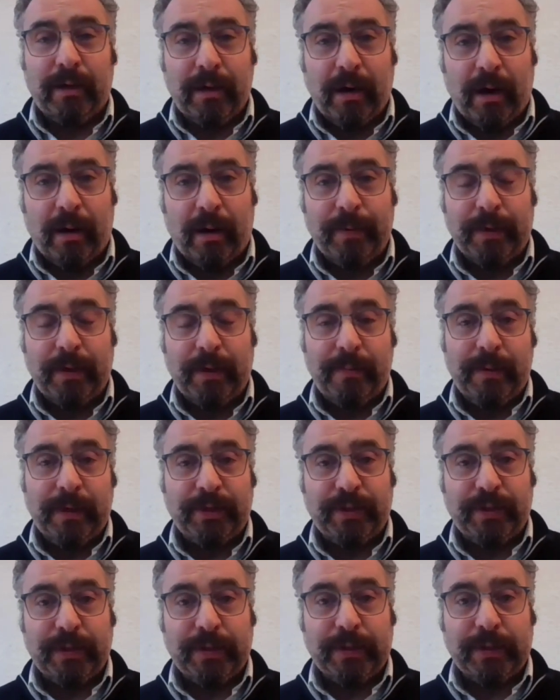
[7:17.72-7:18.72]
carbon
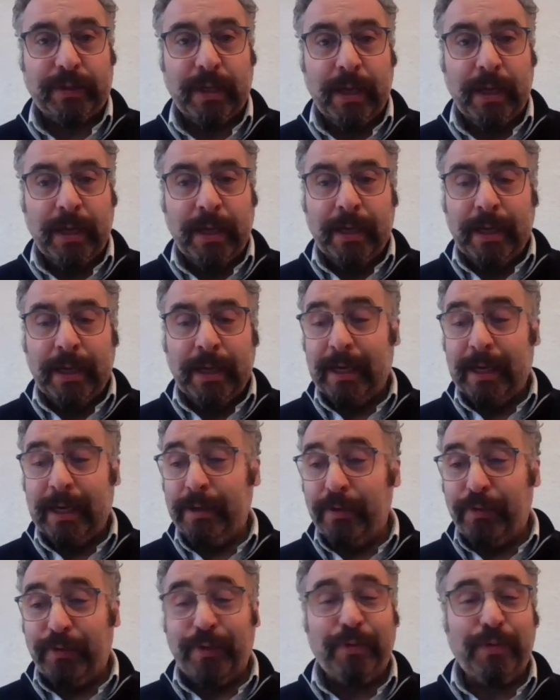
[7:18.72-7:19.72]
emissions.
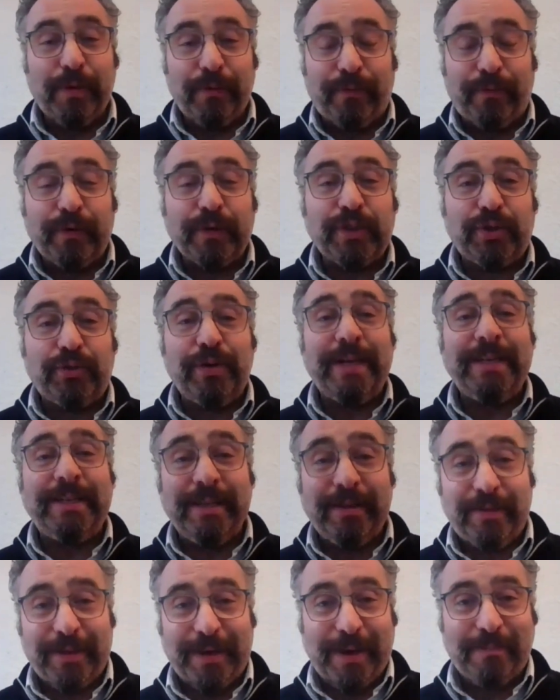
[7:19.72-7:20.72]
And the
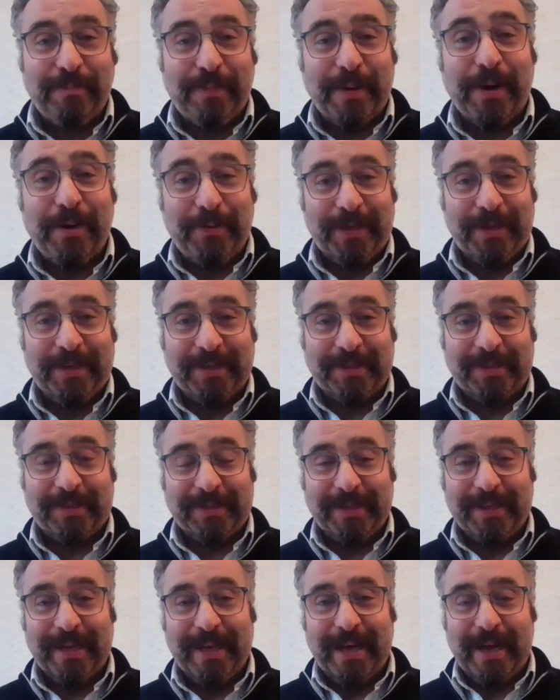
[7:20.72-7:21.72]
frustrating thing about
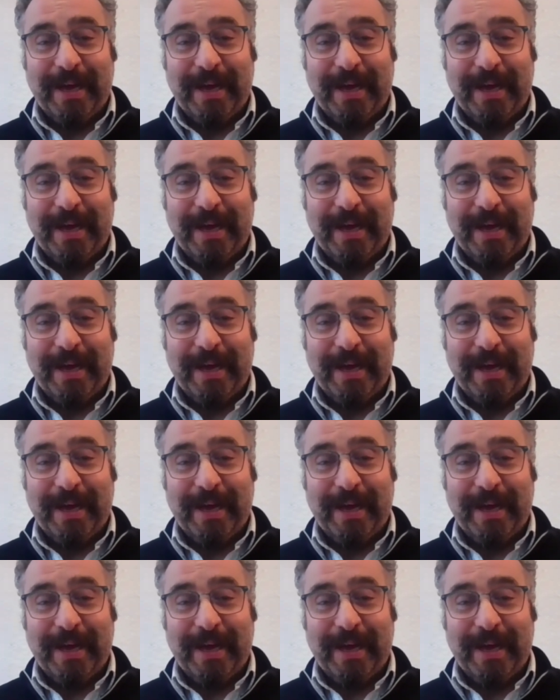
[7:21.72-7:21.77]
this